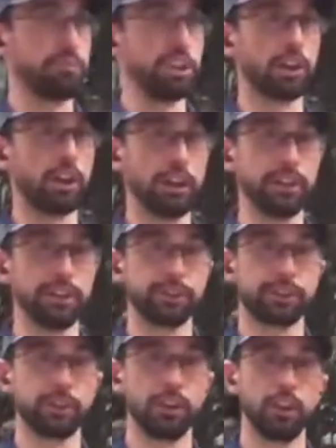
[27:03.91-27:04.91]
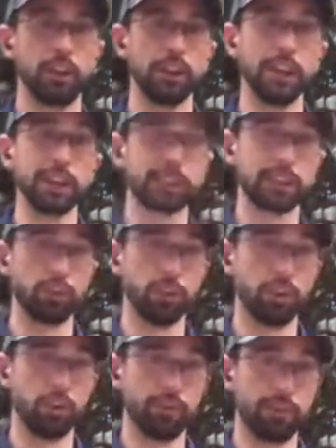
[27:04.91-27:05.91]
because it can
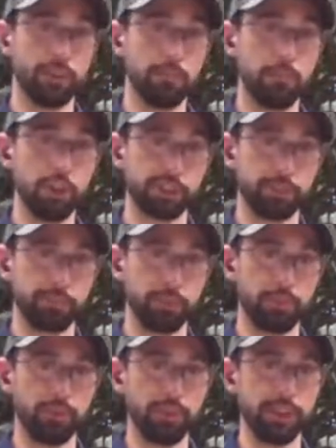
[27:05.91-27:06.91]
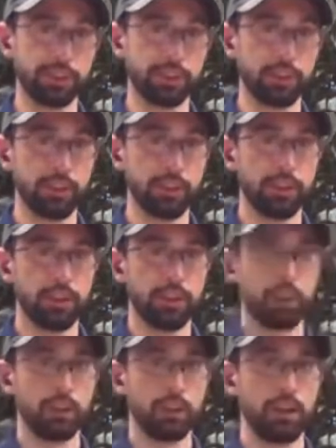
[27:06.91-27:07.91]
grow from multiple points,
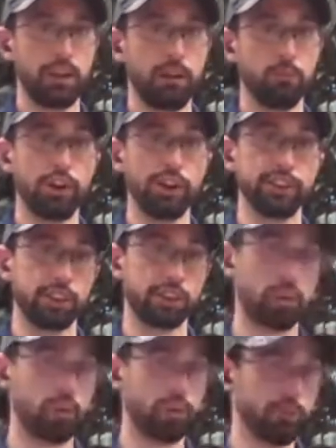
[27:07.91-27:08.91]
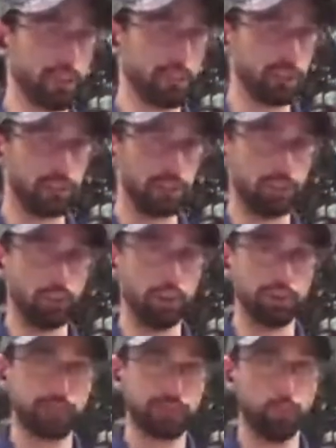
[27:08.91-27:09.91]
whereas a corm typically
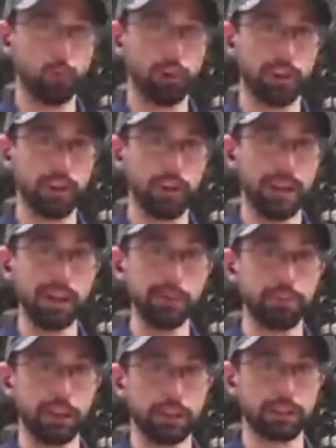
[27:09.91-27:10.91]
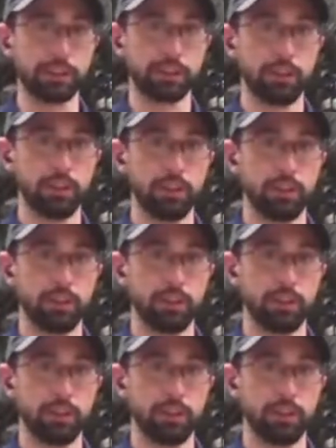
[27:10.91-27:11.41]
grows from one apex.